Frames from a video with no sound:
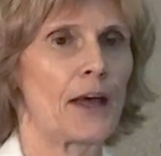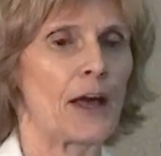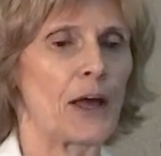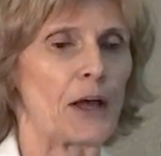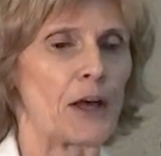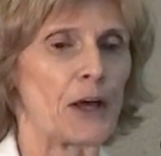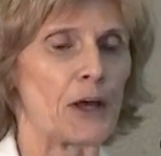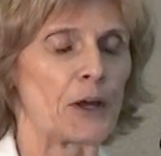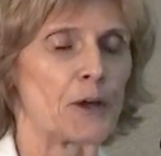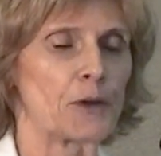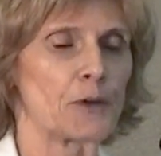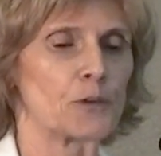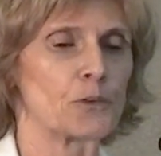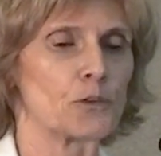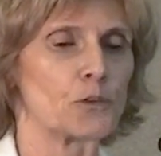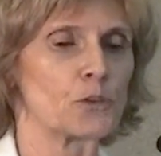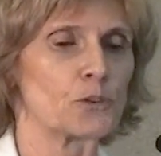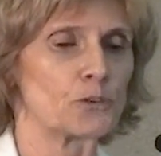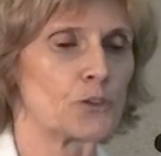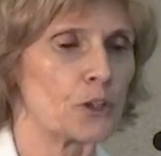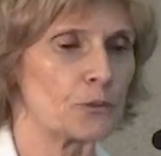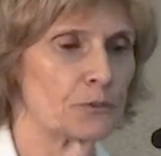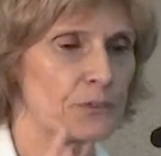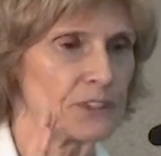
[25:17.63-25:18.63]
Uh,
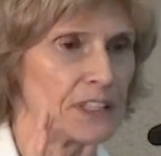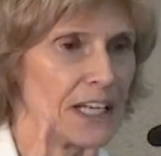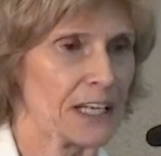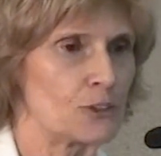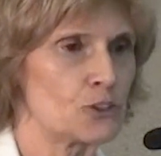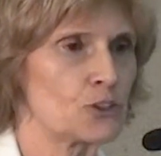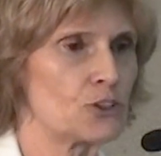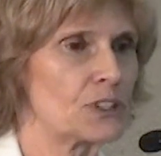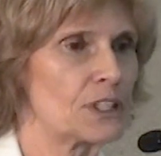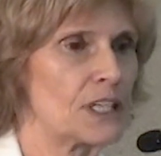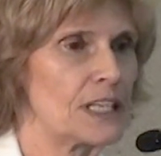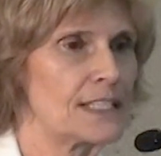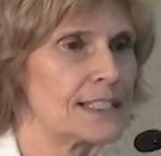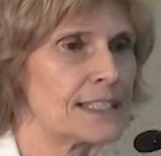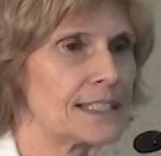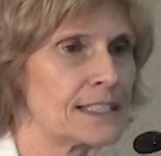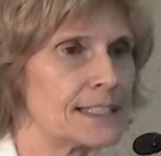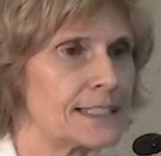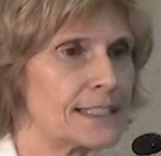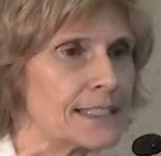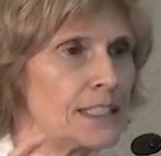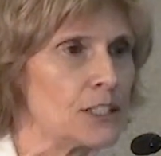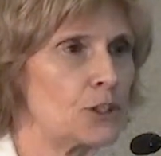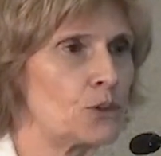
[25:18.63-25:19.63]
the 1,000 days
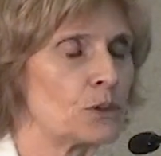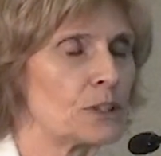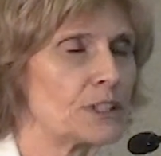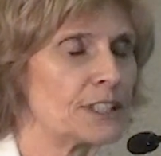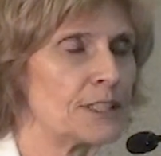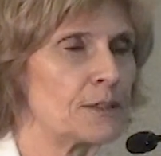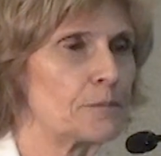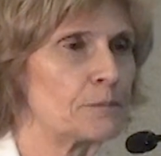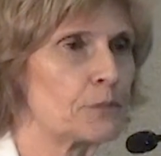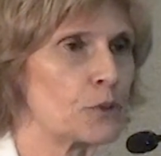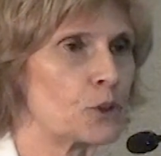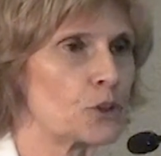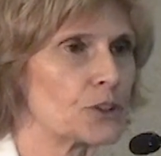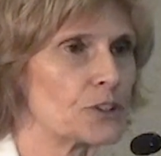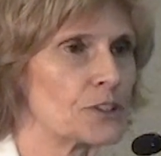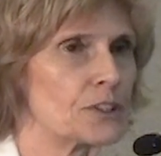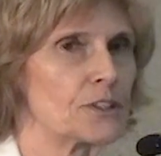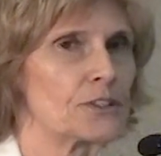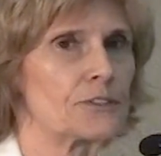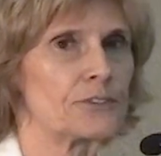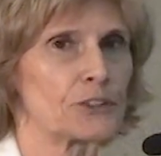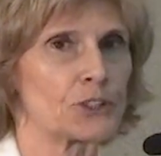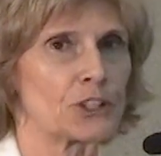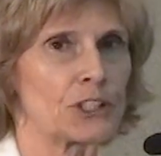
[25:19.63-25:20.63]
is equally
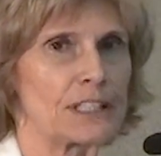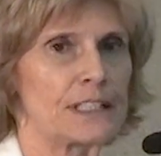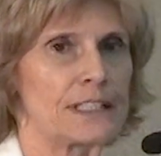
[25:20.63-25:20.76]
important for